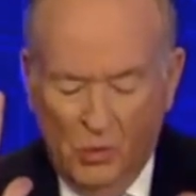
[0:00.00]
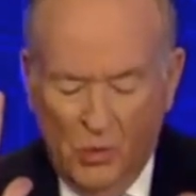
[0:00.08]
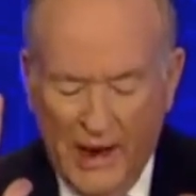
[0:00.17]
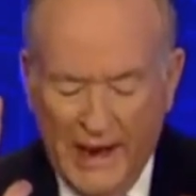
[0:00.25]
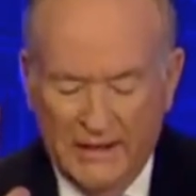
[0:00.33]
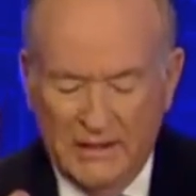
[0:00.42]

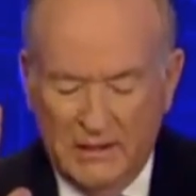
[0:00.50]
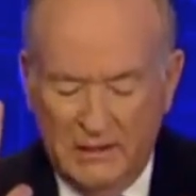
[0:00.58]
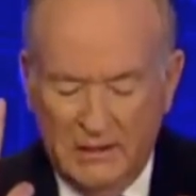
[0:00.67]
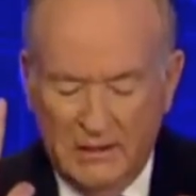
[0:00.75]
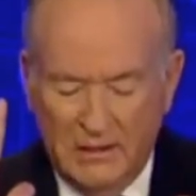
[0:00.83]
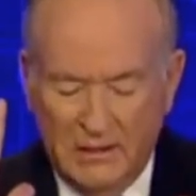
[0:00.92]

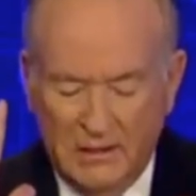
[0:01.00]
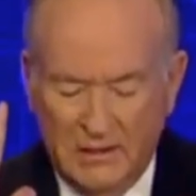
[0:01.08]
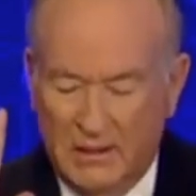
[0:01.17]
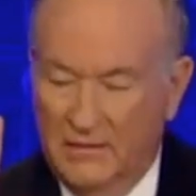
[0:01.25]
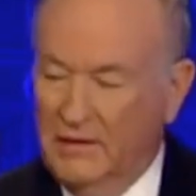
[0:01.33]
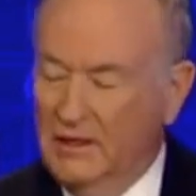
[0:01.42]
When
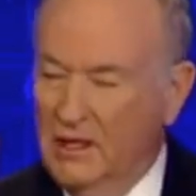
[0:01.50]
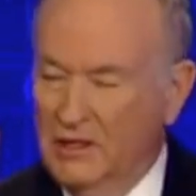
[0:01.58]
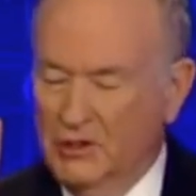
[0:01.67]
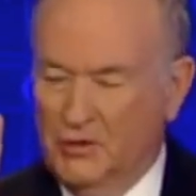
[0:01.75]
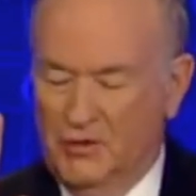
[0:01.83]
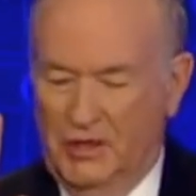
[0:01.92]
did the
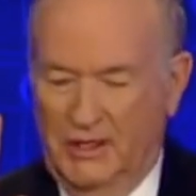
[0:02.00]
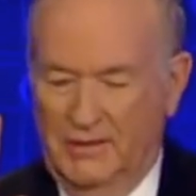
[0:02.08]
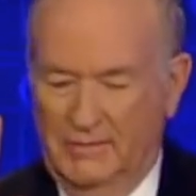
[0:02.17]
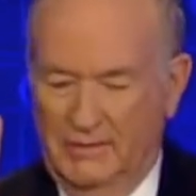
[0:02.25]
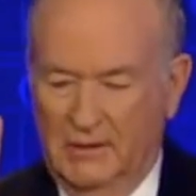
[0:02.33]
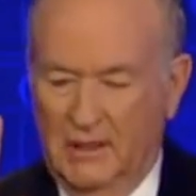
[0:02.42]

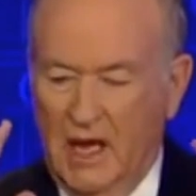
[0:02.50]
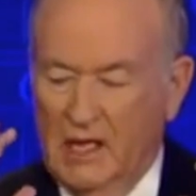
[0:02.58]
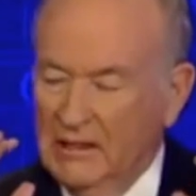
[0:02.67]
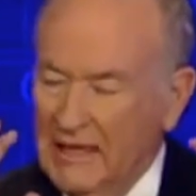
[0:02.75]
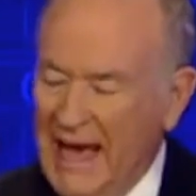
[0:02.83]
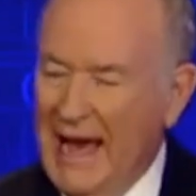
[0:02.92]
country
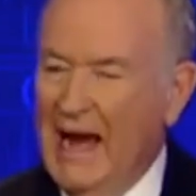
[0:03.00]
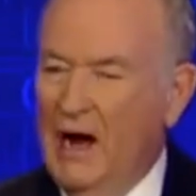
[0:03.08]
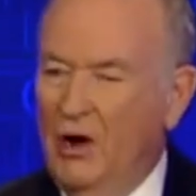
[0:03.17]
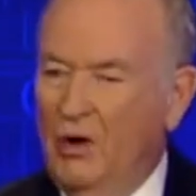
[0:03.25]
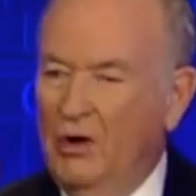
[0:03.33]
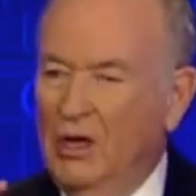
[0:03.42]

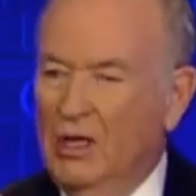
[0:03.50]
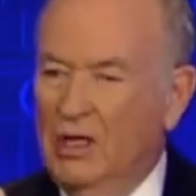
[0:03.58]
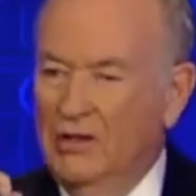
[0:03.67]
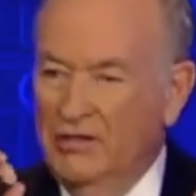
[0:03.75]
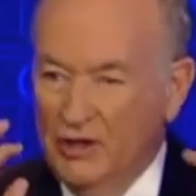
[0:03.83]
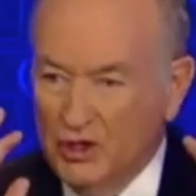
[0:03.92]
allow
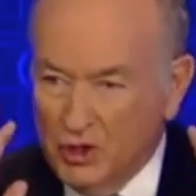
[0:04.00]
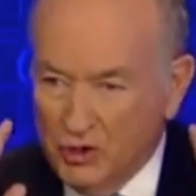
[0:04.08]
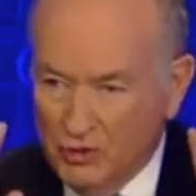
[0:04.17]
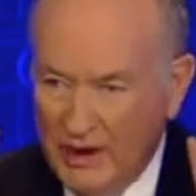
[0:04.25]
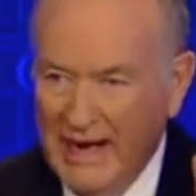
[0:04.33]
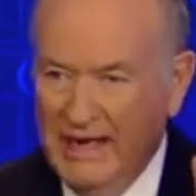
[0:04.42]
the
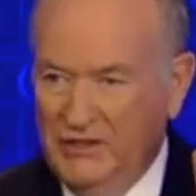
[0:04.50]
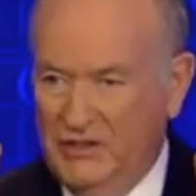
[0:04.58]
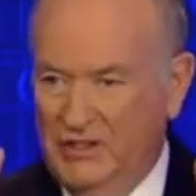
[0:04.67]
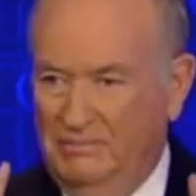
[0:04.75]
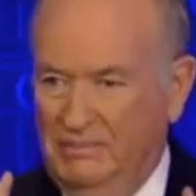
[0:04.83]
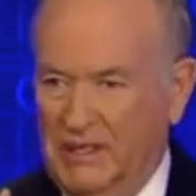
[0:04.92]

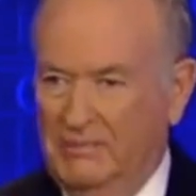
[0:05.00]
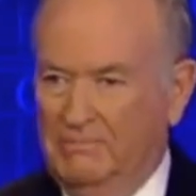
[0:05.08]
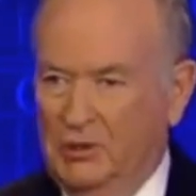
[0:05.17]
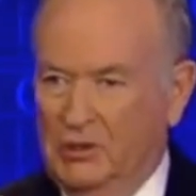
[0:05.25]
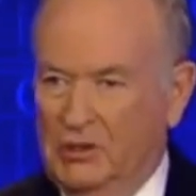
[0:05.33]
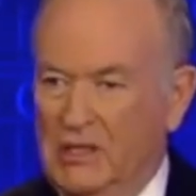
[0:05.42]
crazy
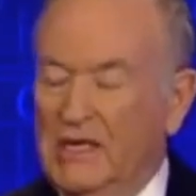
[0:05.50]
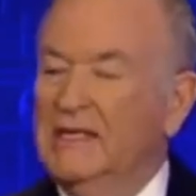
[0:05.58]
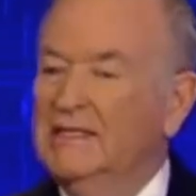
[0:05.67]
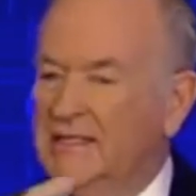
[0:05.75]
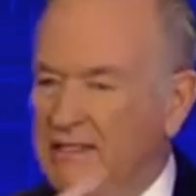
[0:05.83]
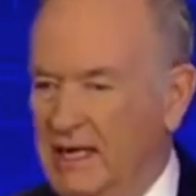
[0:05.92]
people
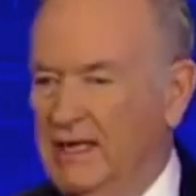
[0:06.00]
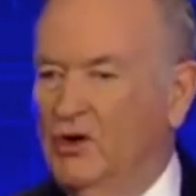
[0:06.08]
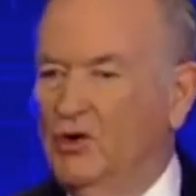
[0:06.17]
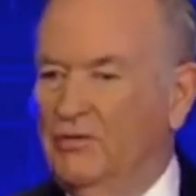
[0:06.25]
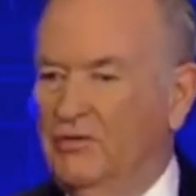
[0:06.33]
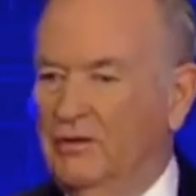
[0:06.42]
to take
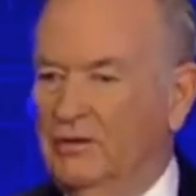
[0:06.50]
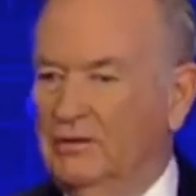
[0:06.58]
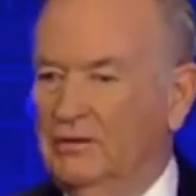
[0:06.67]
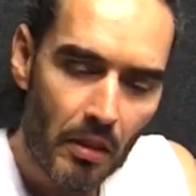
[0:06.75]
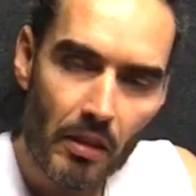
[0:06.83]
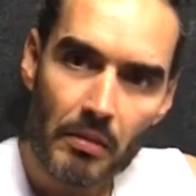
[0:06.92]
over?
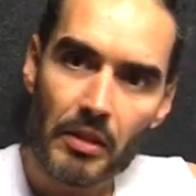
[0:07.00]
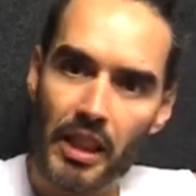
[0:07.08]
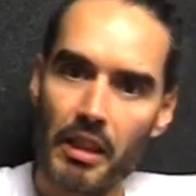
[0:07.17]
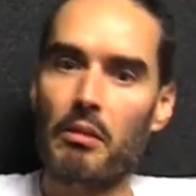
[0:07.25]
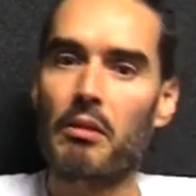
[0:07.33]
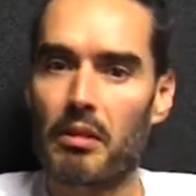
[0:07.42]
Well, I
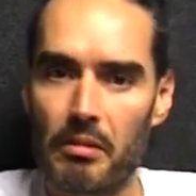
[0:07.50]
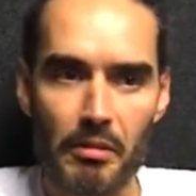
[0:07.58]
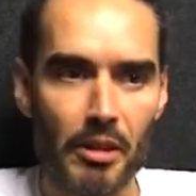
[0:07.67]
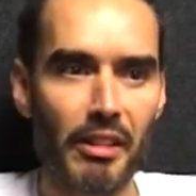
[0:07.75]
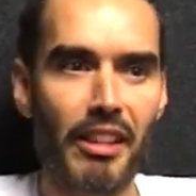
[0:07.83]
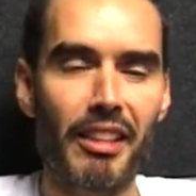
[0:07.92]
think it was
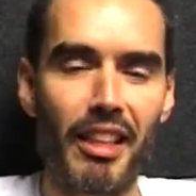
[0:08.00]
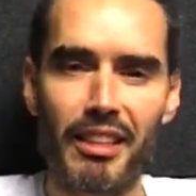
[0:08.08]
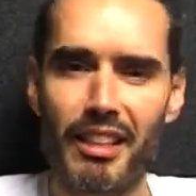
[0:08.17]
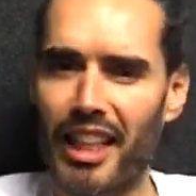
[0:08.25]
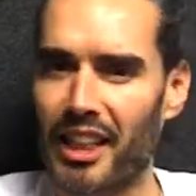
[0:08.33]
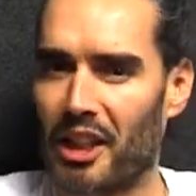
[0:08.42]
during the
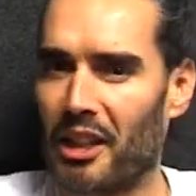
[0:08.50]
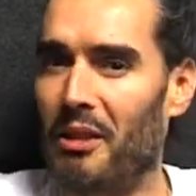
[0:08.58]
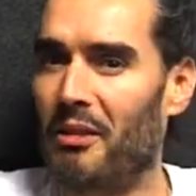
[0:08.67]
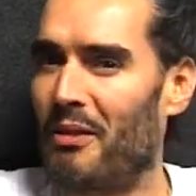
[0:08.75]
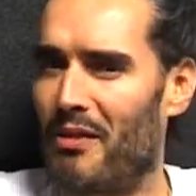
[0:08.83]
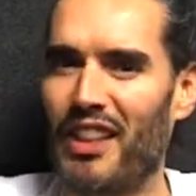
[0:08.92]
last election,
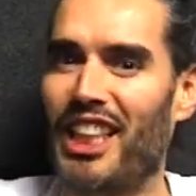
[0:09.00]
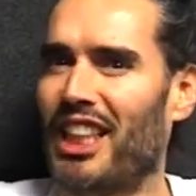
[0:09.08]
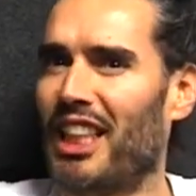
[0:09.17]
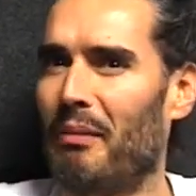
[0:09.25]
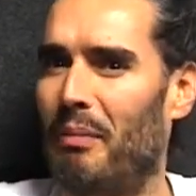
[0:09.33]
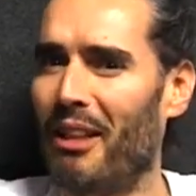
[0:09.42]

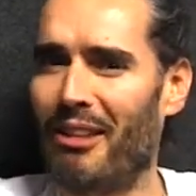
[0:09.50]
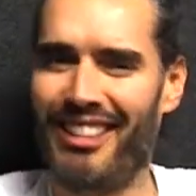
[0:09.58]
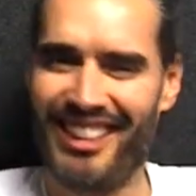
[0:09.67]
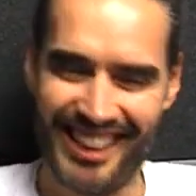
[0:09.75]
officially, Bill.